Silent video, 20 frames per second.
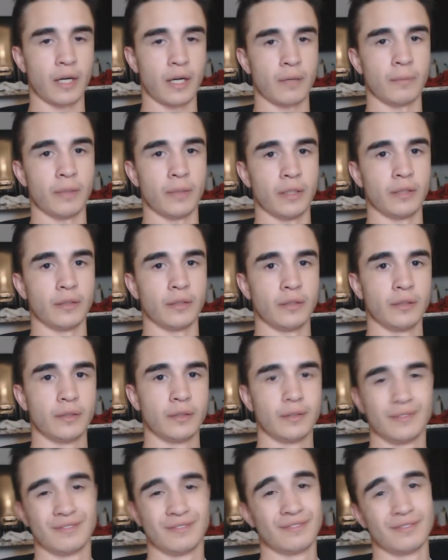But
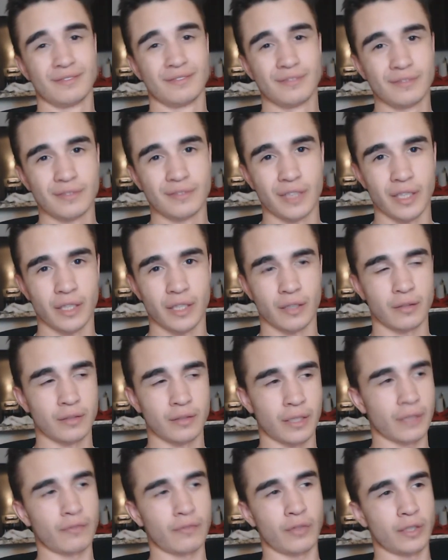
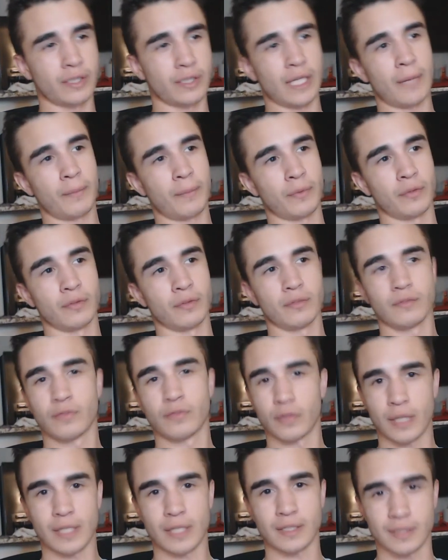like, for example, for
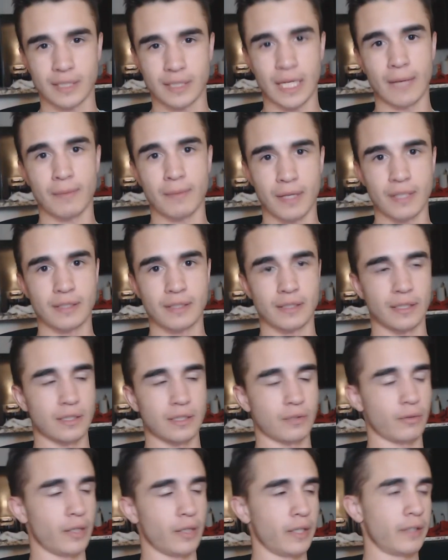that same instance,
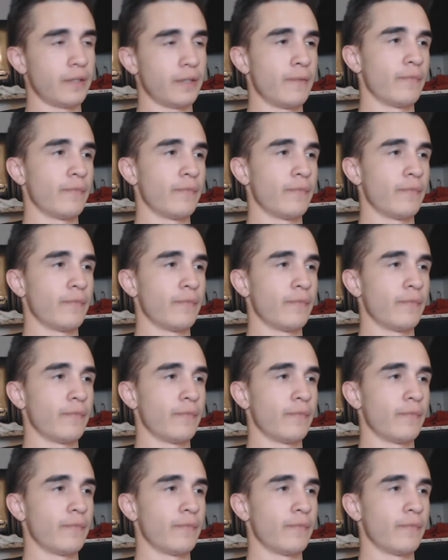right,